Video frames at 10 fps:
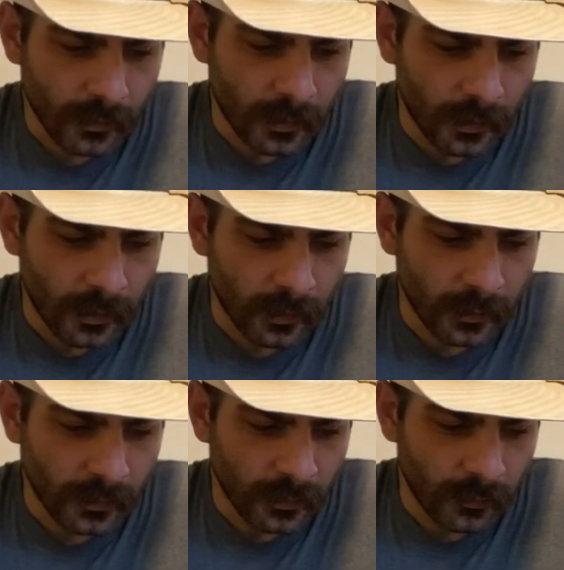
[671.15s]

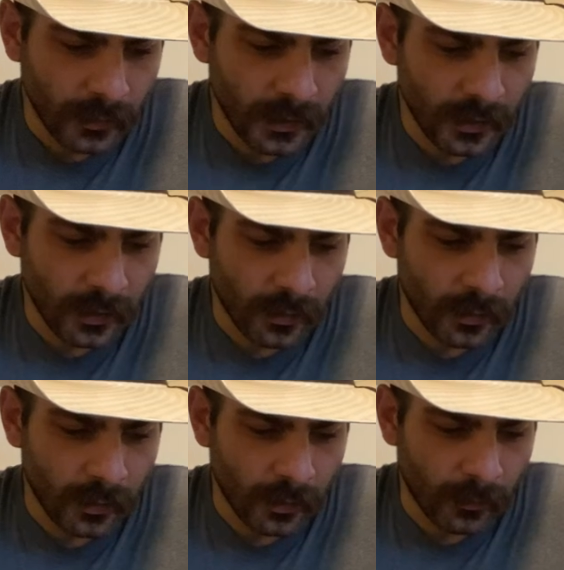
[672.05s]
you know, getting
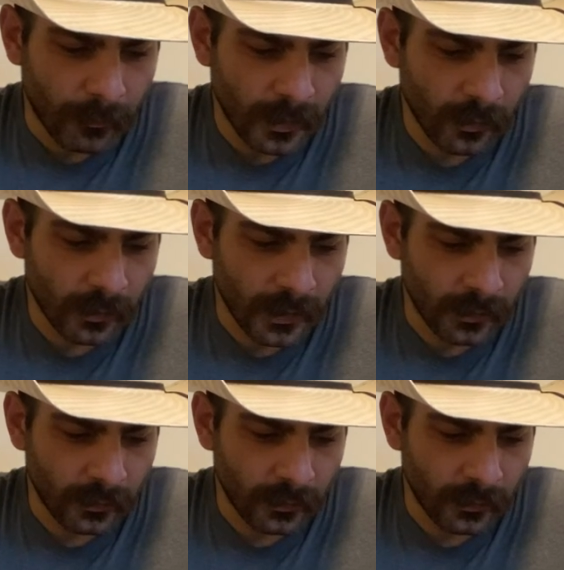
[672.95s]
a pair that,